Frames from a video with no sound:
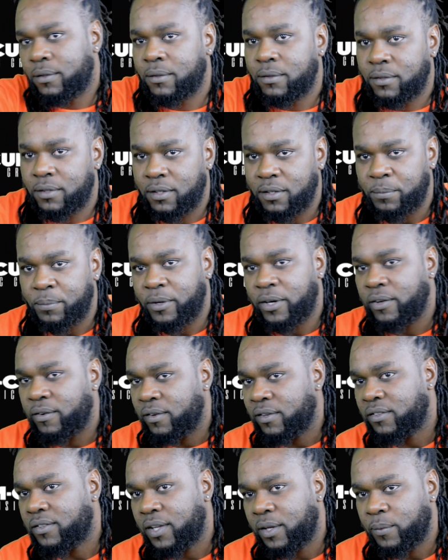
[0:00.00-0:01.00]
to the
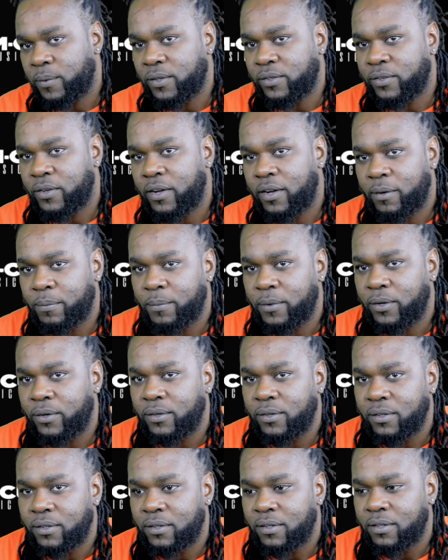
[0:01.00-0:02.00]
previous thing we saw about.
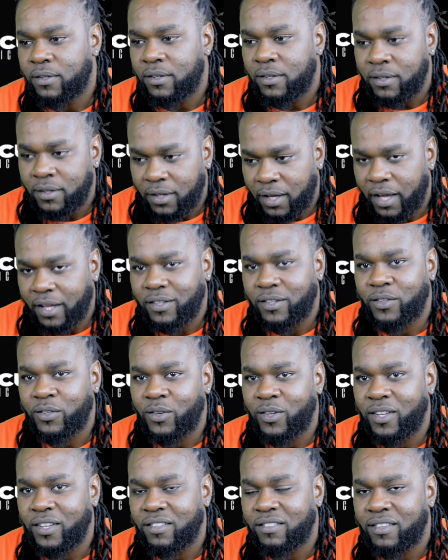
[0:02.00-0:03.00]
Get to
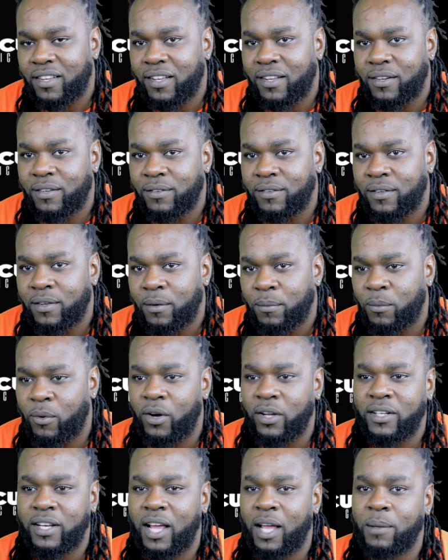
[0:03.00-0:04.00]
know yourself.
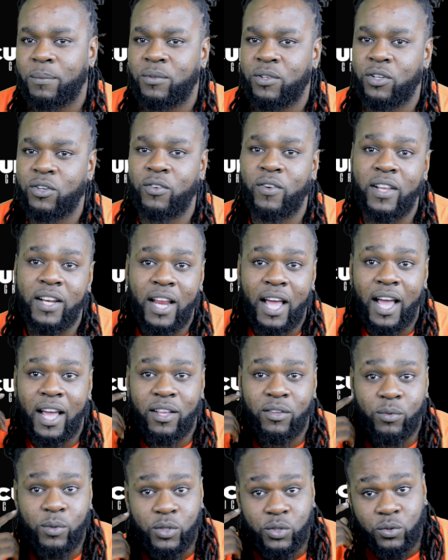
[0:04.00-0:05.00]
More times you
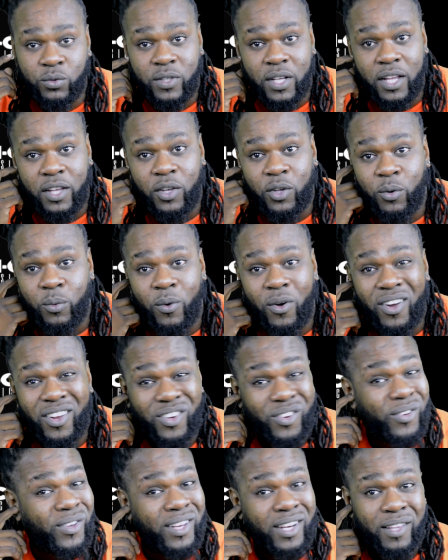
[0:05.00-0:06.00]
realize what you think you
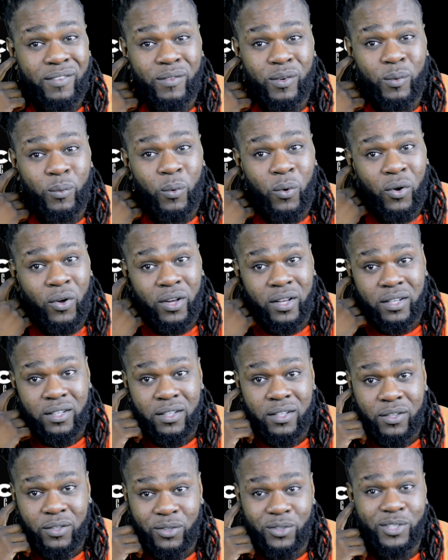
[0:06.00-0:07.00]
want, you ain't even want.
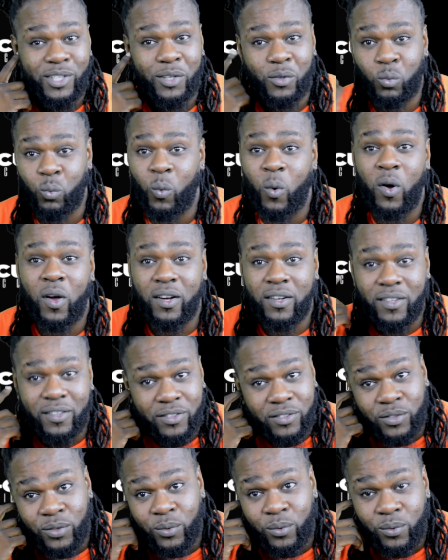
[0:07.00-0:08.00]
You just want
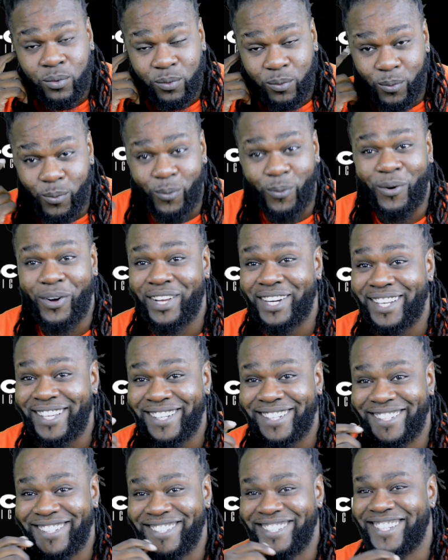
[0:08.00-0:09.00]
because you want it.
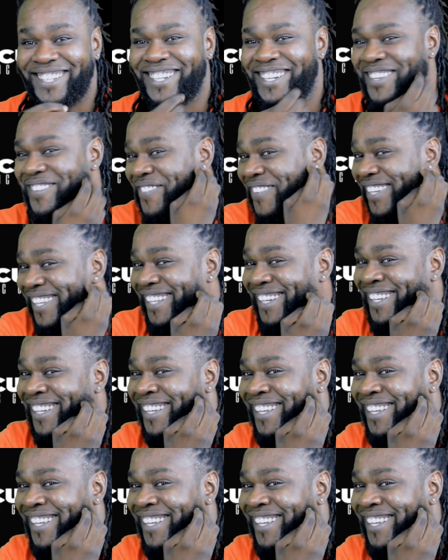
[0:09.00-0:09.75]
You know what I mean?